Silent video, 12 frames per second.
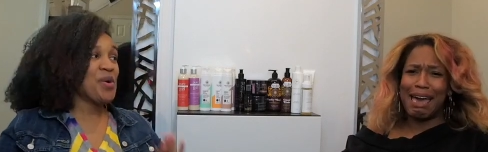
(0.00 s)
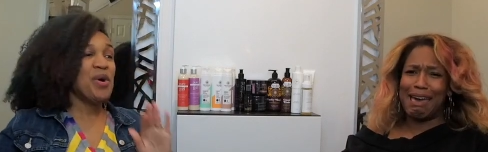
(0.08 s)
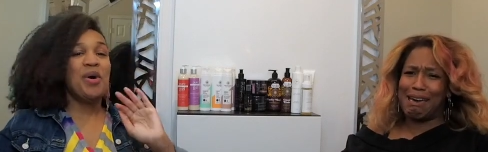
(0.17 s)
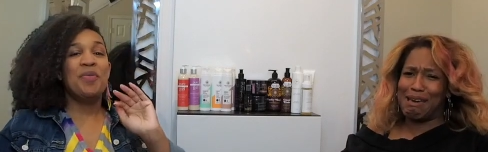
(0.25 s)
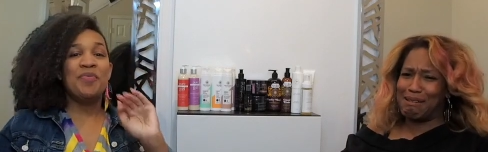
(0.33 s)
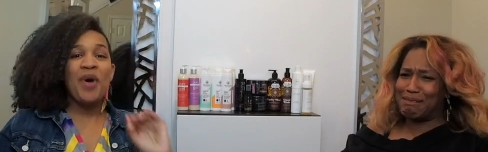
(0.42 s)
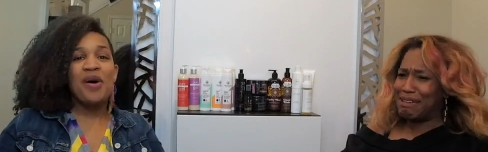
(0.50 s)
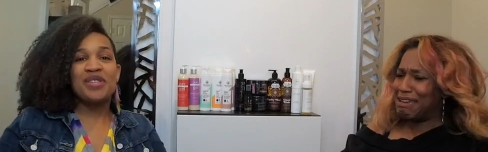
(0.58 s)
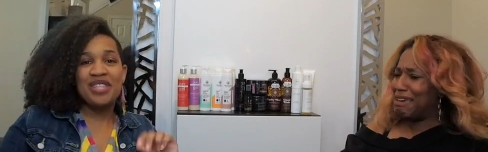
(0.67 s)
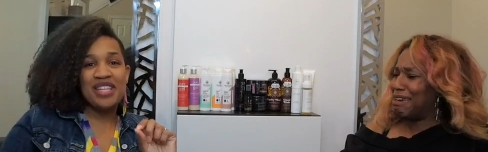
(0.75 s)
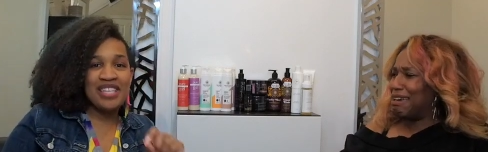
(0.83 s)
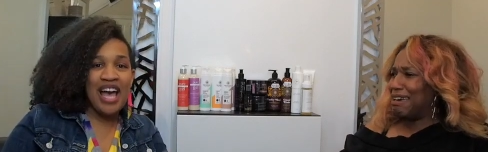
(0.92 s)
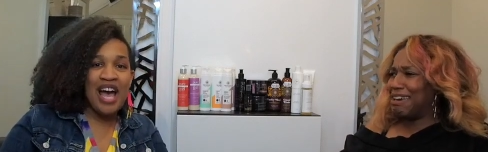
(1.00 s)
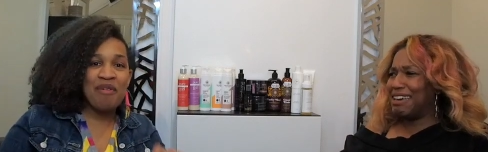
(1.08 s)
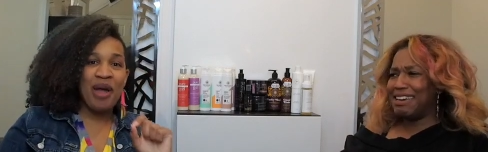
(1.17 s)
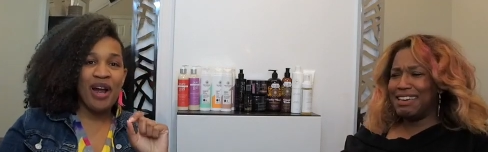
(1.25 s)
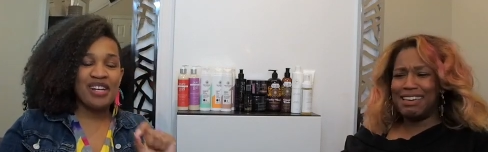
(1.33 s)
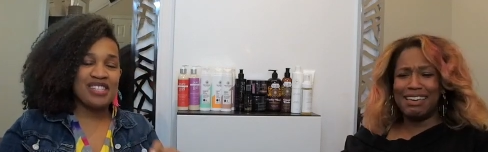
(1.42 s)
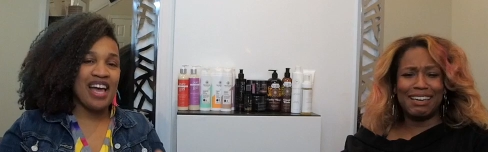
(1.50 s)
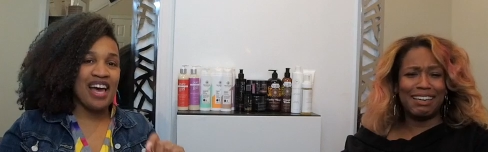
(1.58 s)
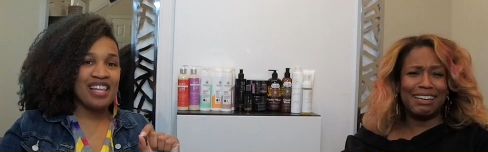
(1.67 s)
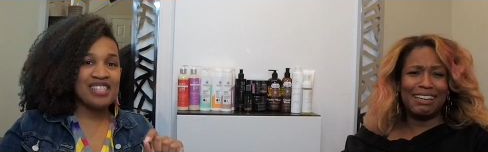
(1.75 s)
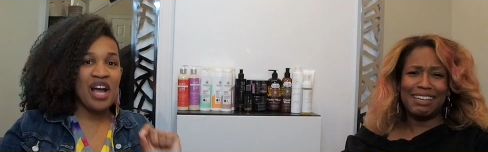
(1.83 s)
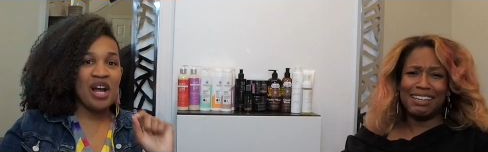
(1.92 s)
Speaker 1: time. Most of the time,
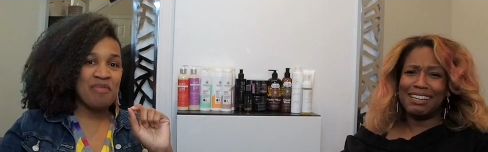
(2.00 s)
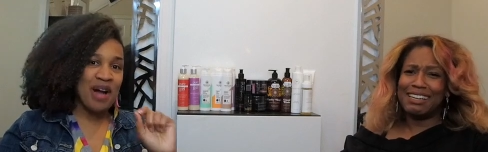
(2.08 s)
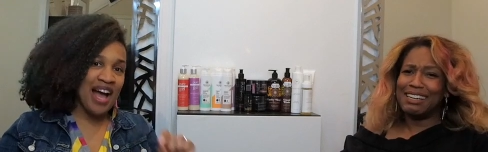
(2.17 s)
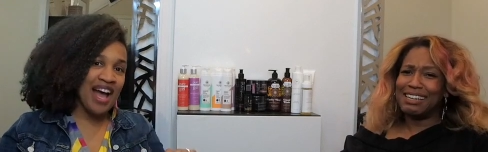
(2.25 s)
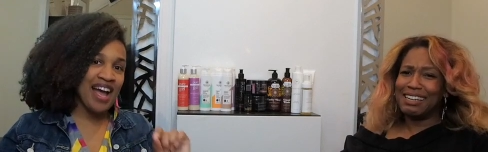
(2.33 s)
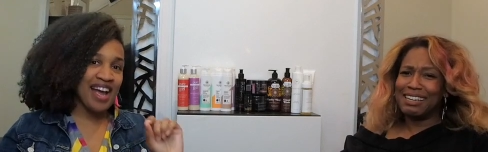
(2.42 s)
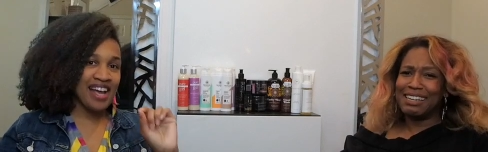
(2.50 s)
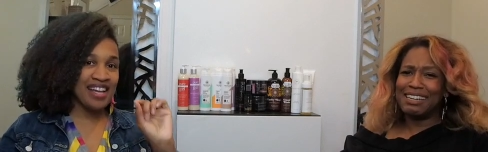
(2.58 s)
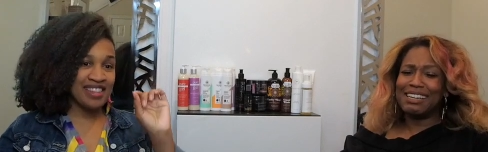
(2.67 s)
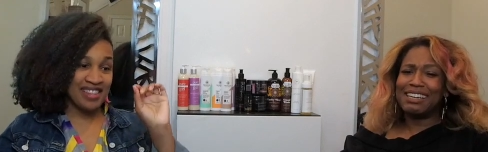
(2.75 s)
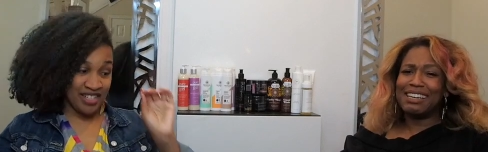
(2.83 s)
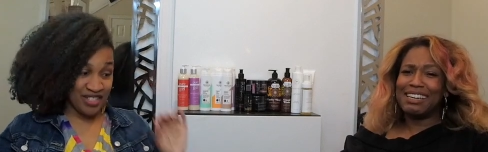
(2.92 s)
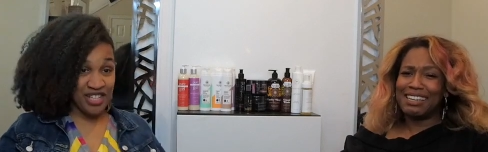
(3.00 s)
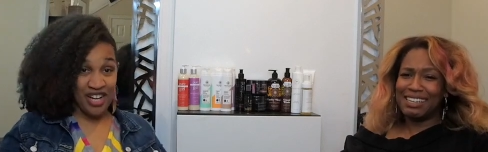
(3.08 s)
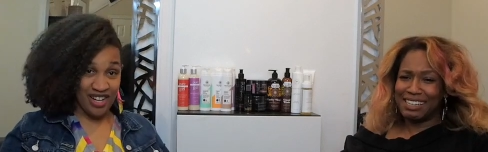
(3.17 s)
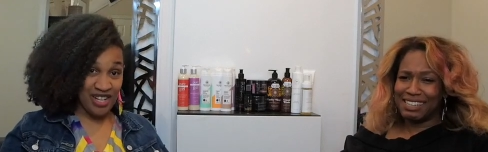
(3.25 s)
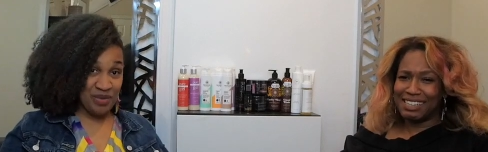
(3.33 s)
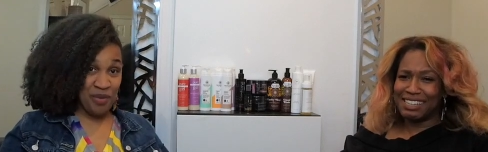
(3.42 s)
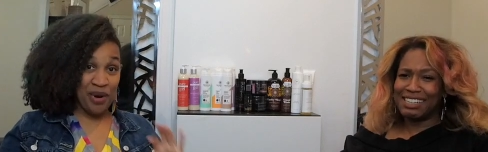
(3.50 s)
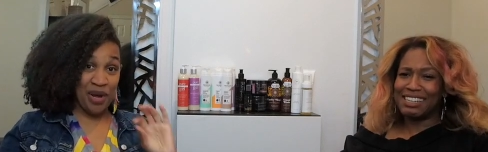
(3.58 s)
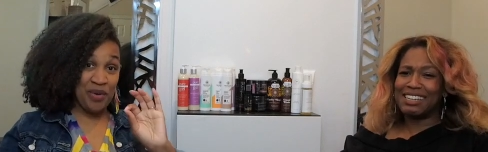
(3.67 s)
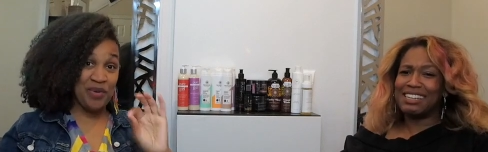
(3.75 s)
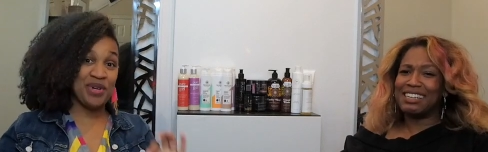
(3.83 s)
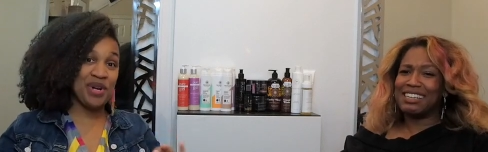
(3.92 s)
hairstylists are behind their chairs
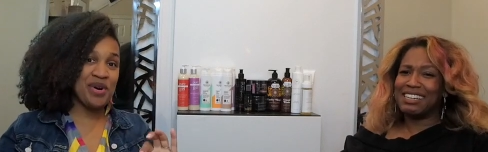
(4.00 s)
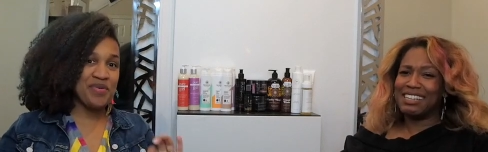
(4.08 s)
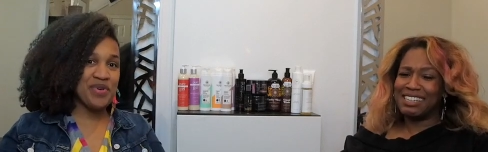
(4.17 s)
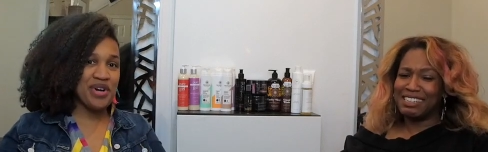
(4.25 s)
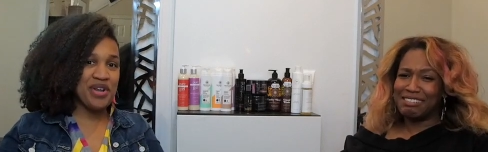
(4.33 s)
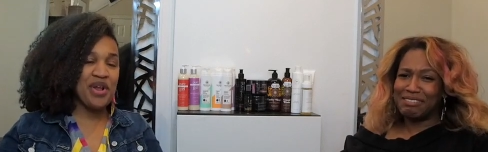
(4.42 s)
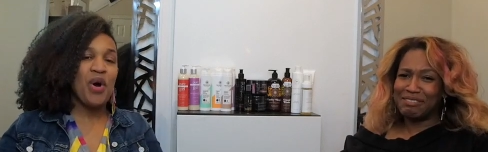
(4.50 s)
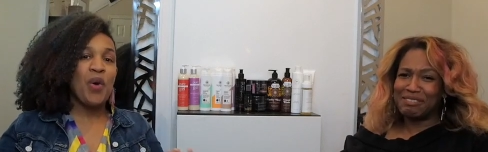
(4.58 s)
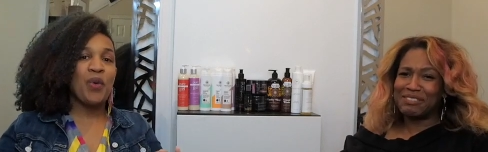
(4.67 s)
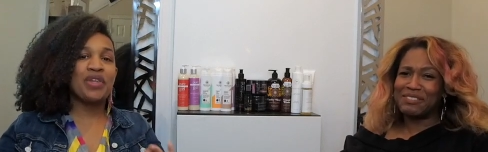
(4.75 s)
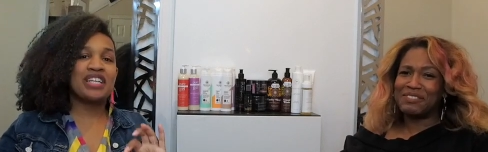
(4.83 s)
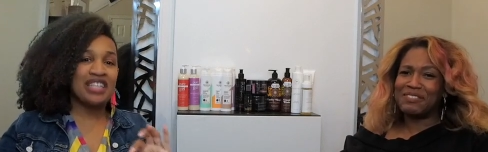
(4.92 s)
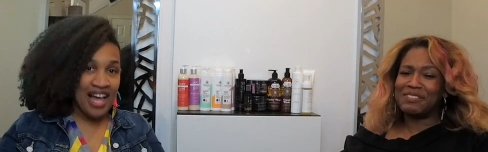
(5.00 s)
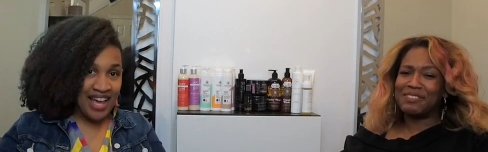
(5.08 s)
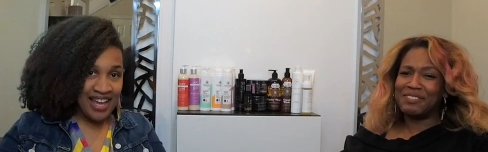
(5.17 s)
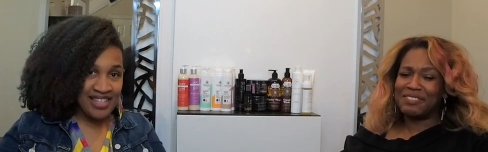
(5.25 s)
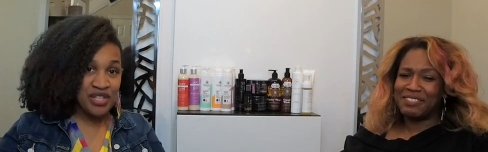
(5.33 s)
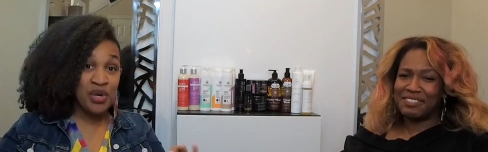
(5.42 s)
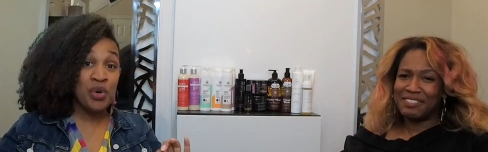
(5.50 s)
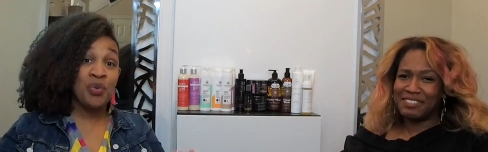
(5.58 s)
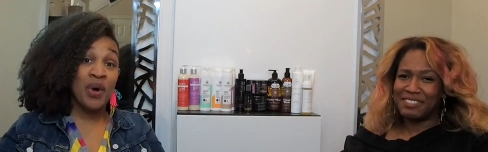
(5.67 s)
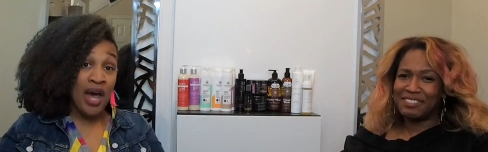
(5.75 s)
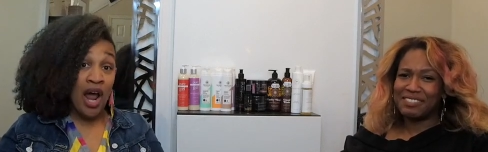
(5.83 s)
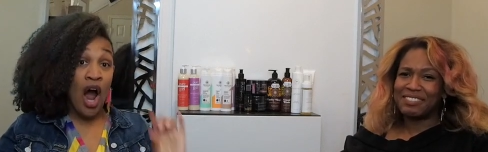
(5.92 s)
working one-on-one with clients who
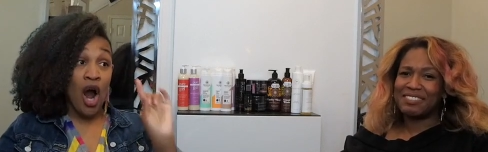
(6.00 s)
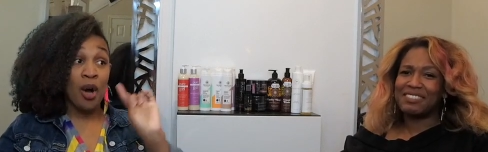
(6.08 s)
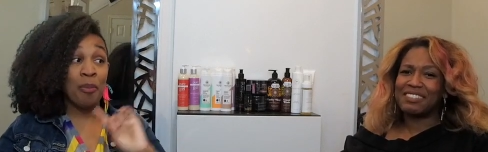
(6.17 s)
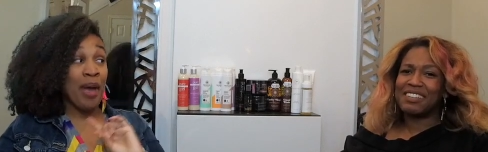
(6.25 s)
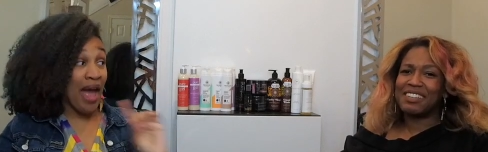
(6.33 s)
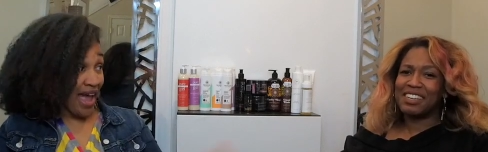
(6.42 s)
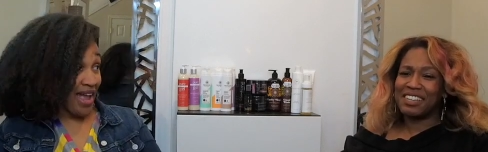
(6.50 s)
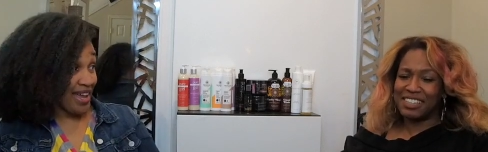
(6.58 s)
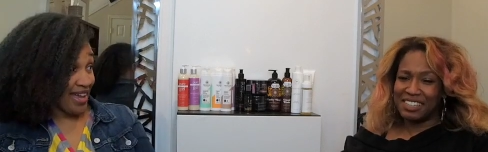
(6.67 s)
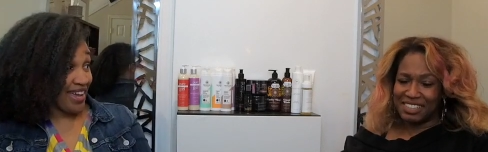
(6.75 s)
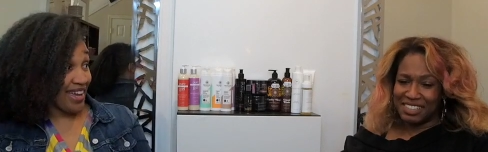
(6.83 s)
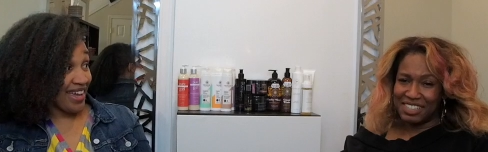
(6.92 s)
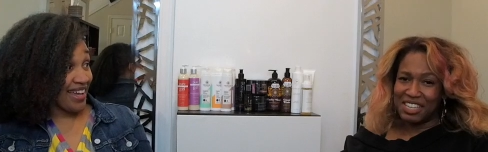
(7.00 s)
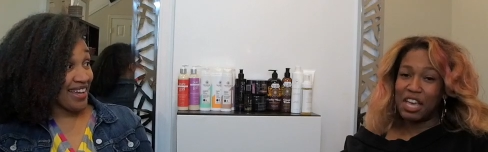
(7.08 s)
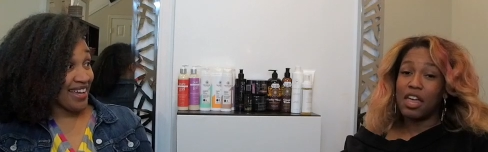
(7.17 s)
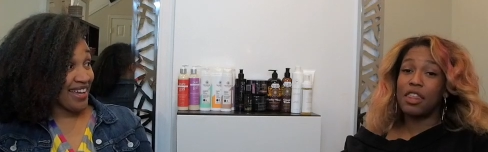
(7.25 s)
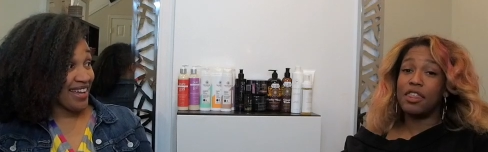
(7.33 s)
what are paying